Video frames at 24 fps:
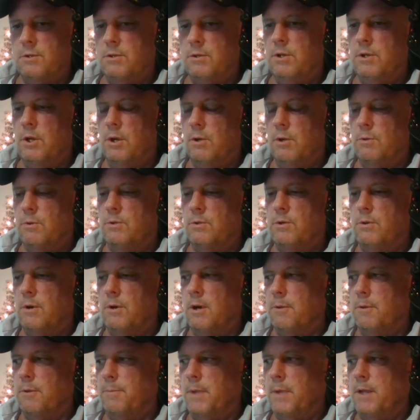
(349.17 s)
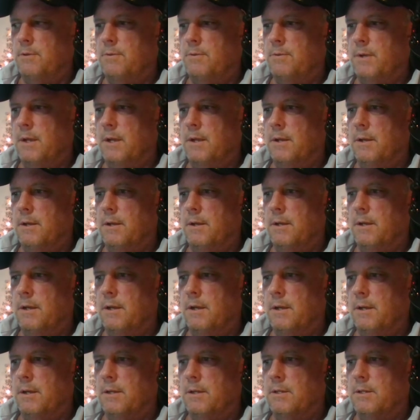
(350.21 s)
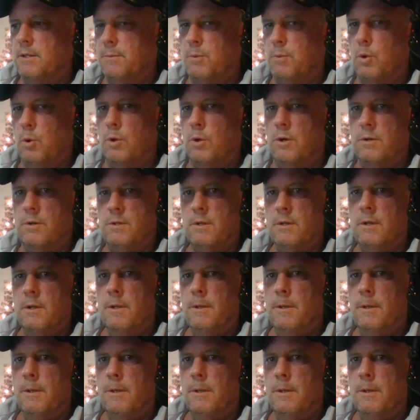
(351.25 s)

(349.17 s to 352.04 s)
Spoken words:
to our Patreon supporters